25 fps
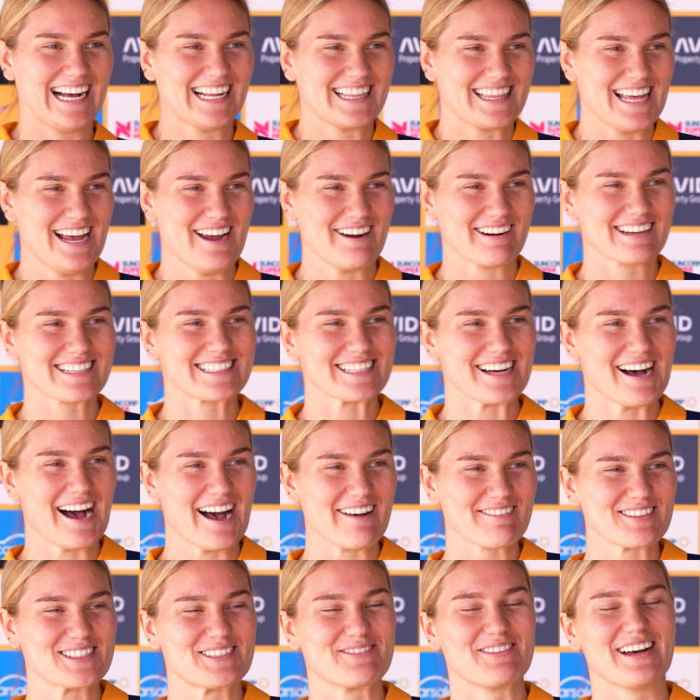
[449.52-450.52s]
out there at
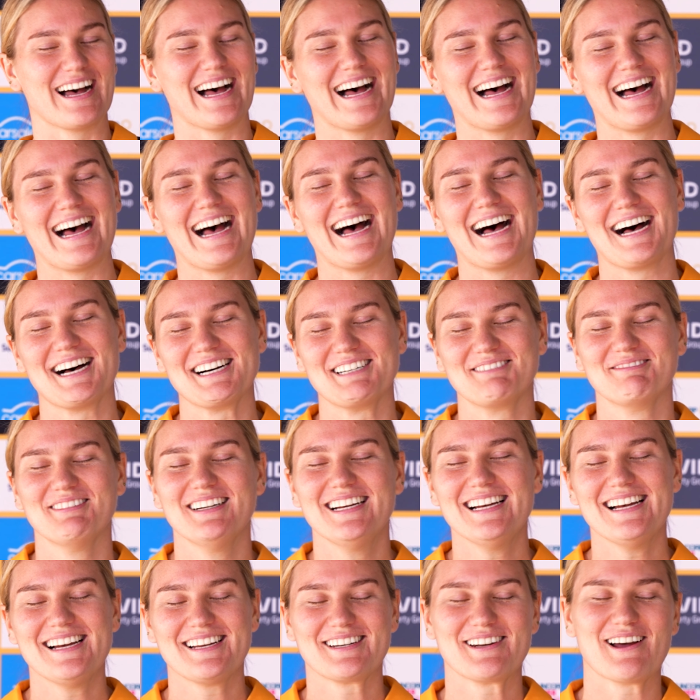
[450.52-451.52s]
times, but um,
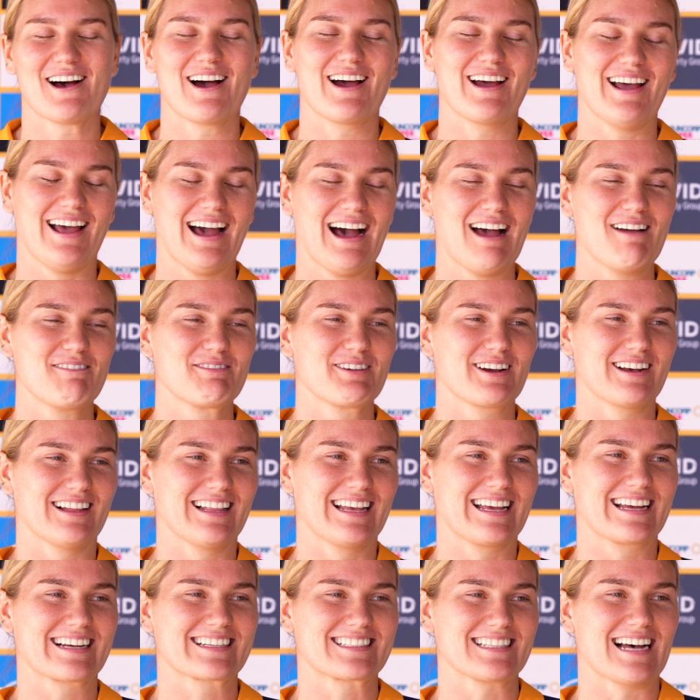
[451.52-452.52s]
no, I'm
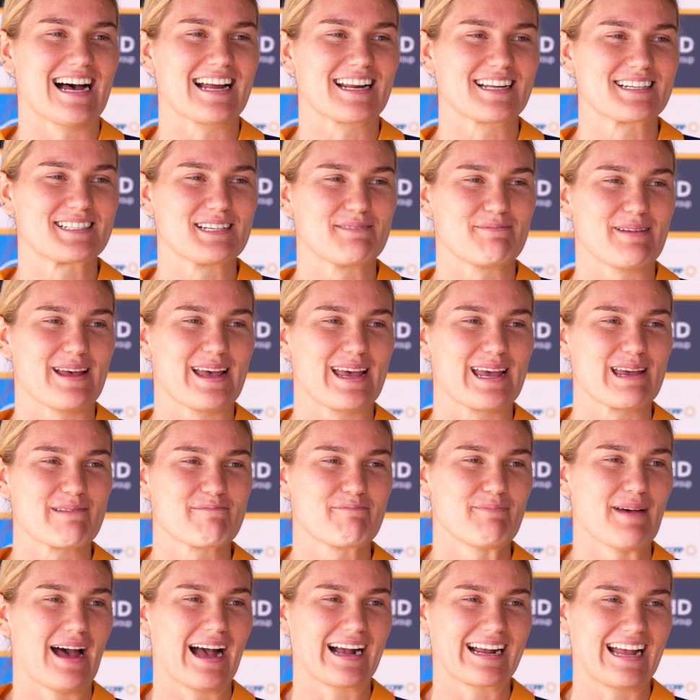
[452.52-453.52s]
really excited to be
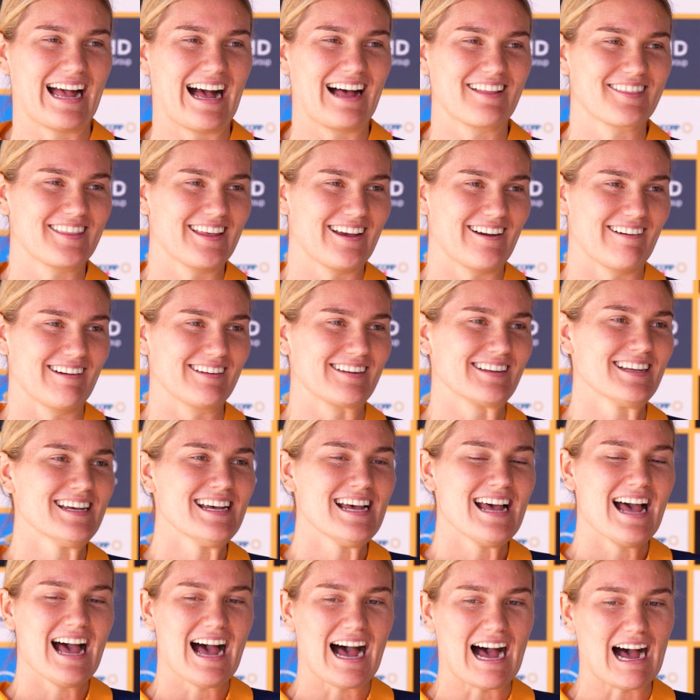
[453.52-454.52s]
back out there and
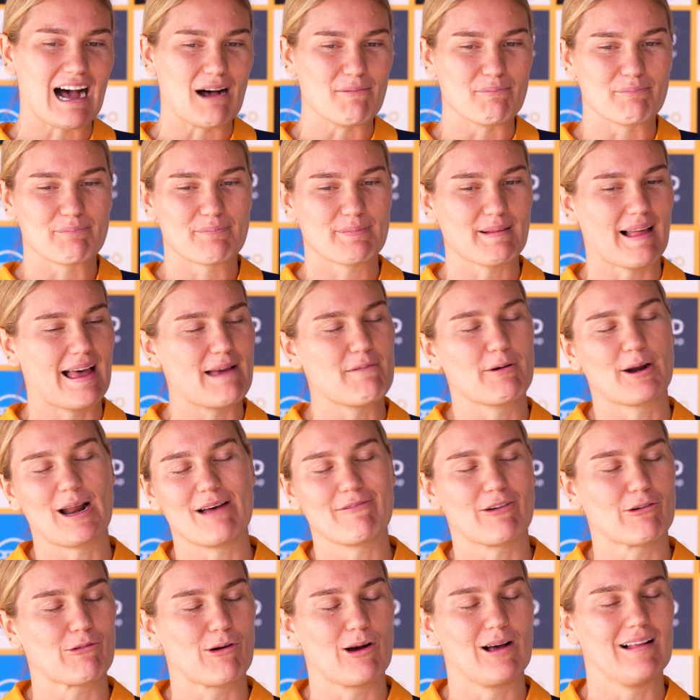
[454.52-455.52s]
um, playing
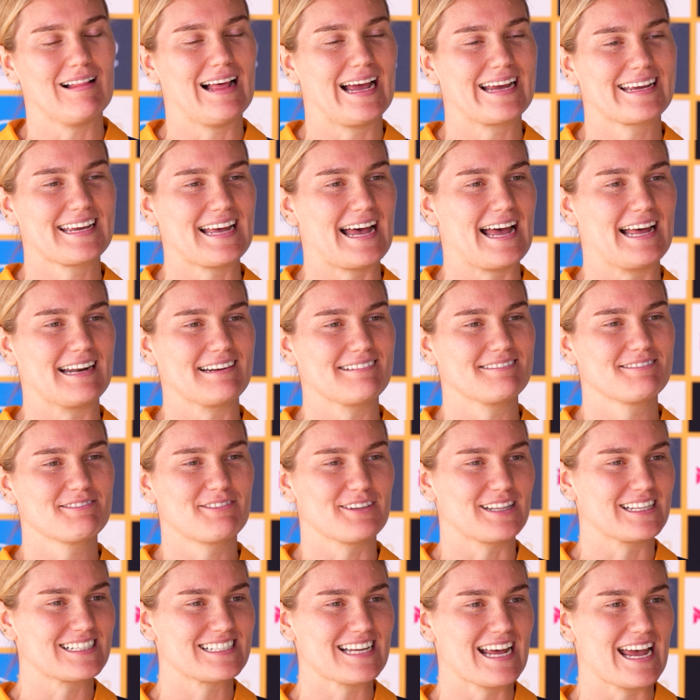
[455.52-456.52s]
whatever role I can
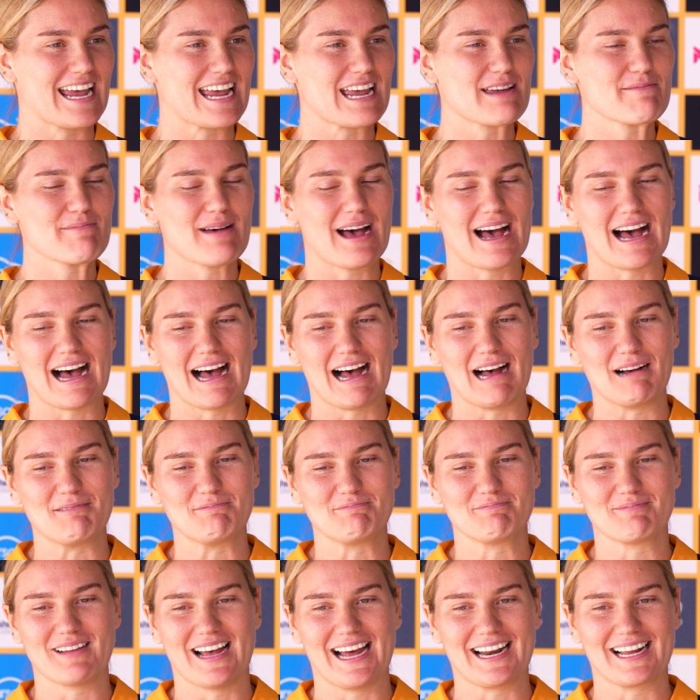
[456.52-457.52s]
for the team.
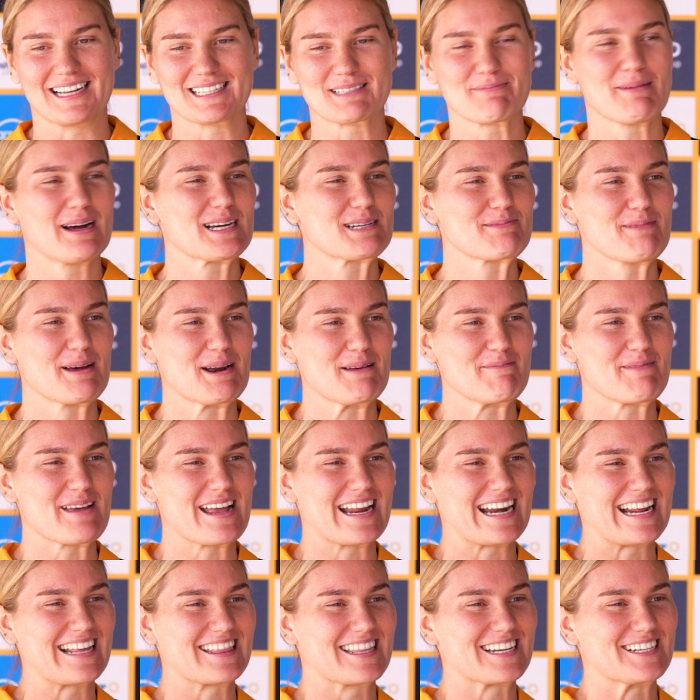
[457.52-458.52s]
Um, and it's much better
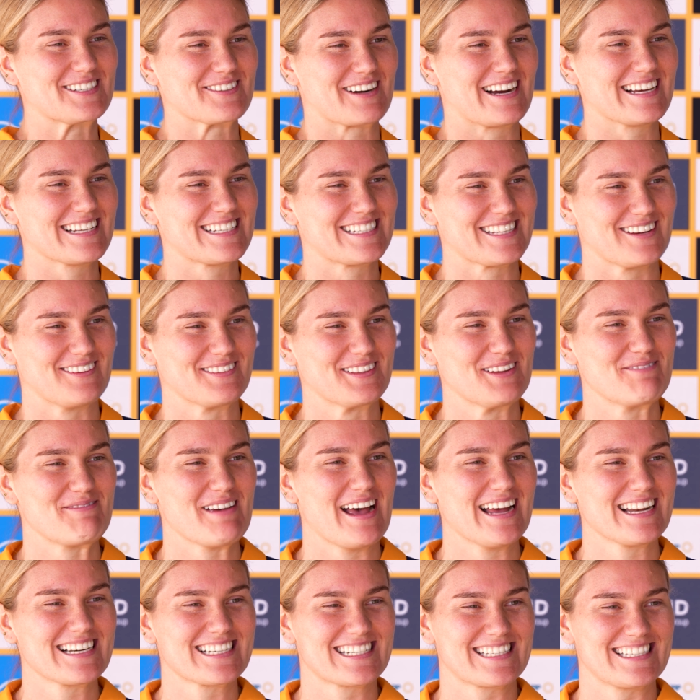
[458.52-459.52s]
being in the dress on the
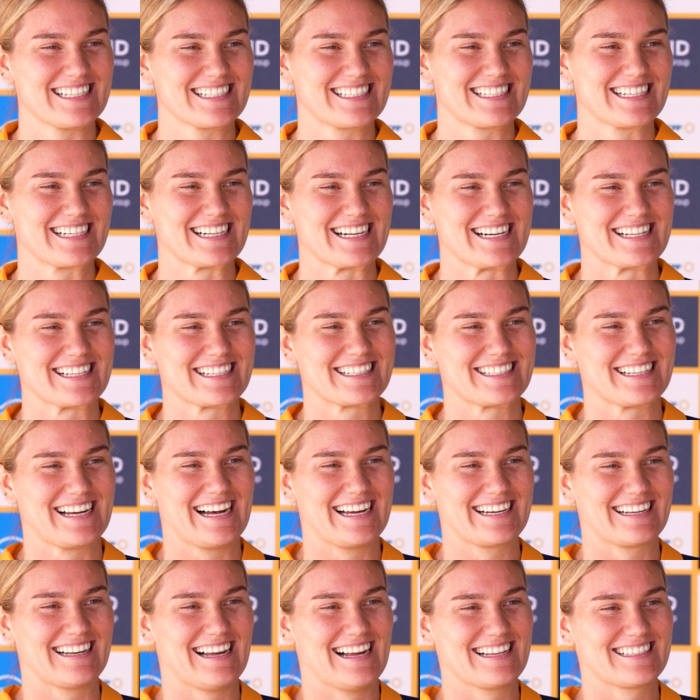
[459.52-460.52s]
bench than sitting in the
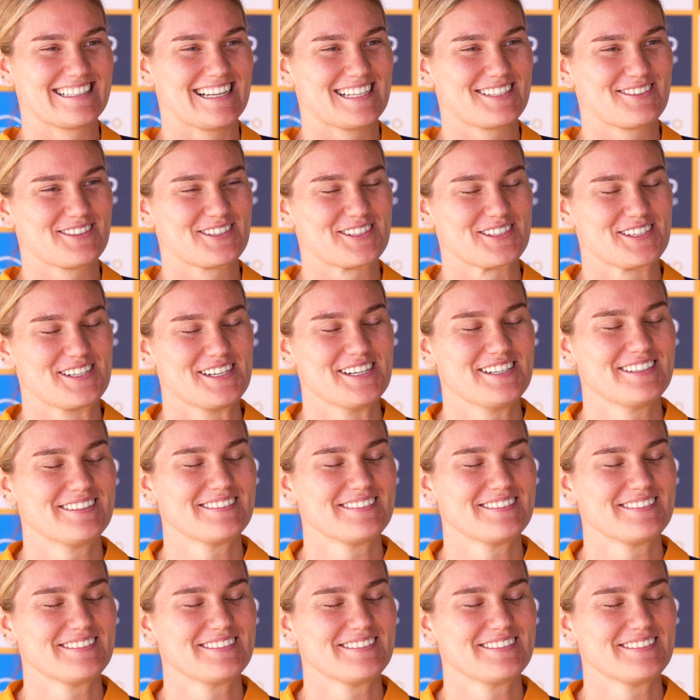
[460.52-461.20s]
sidelines, that's for sure.